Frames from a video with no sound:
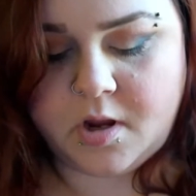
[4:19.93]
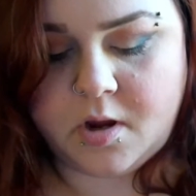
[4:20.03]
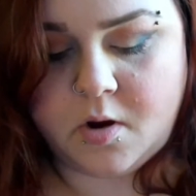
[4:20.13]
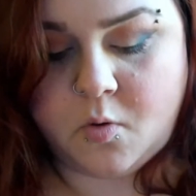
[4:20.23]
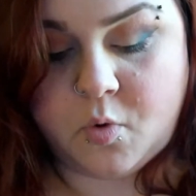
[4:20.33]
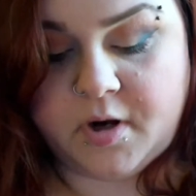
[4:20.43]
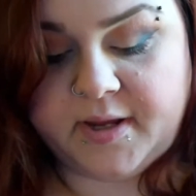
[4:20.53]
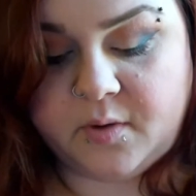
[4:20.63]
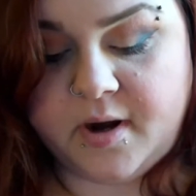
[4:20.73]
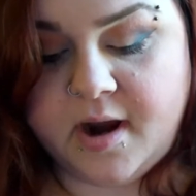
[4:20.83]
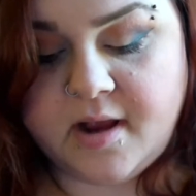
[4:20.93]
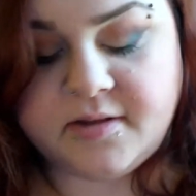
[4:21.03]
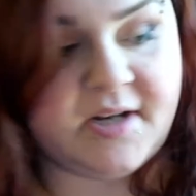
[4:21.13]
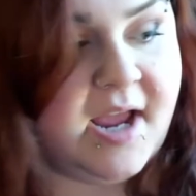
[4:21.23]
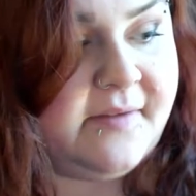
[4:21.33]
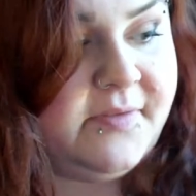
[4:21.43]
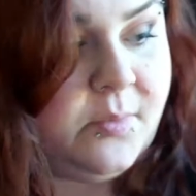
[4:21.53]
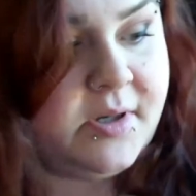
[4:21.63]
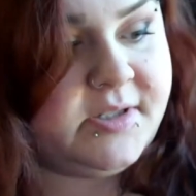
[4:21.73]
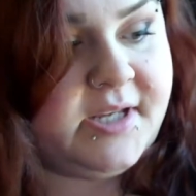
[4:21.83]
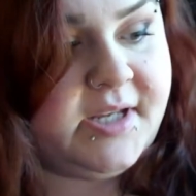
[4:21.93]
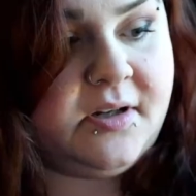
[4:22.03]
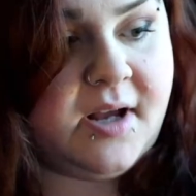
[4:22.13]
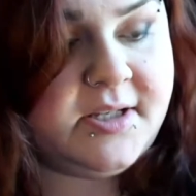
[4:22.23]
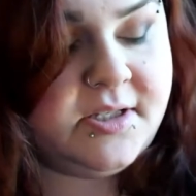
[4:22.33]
work at a warehouse and have to wear safety glasses